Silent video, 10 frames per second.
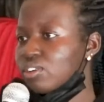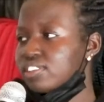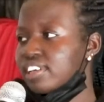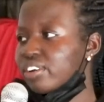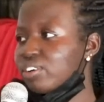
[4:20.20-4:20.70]

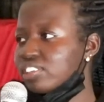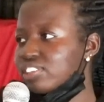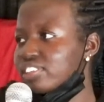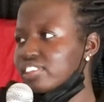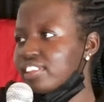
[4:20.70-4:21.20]
clothes are not
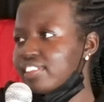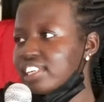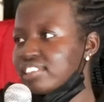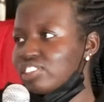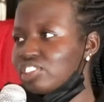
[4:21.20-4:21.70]

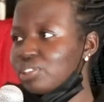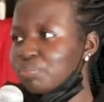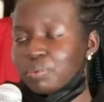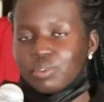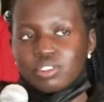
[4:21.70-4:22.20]
that
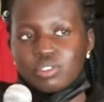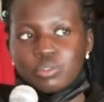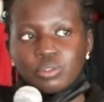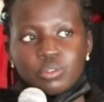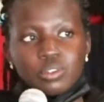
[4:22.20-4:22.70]
cheap
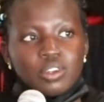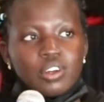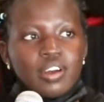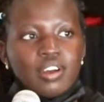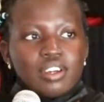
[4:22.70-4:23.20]
also.
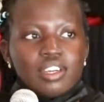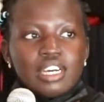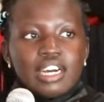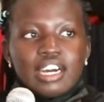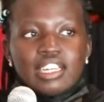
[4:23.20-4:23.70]

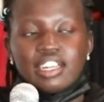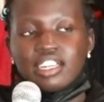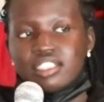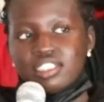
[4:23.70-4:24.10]
And I'll